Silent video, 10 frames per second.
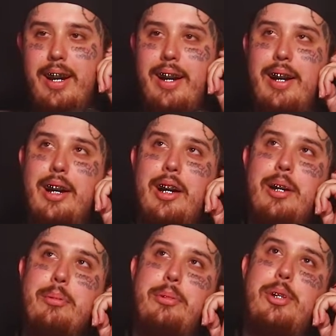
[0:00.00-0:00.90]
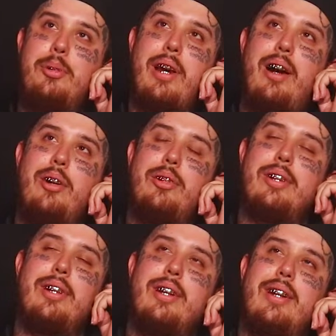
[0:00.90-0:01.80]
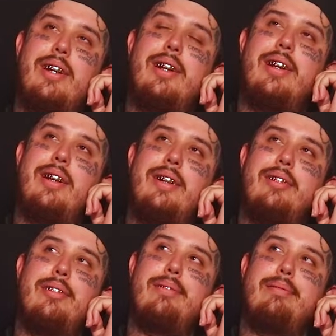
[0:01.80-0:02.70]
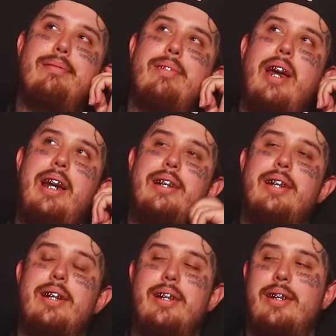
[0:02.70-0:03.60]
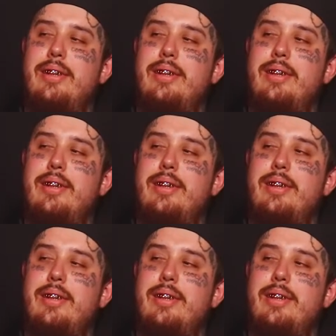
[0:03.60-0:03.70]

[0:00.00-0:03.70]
Um, uh, two thousand years ago. Eighteen.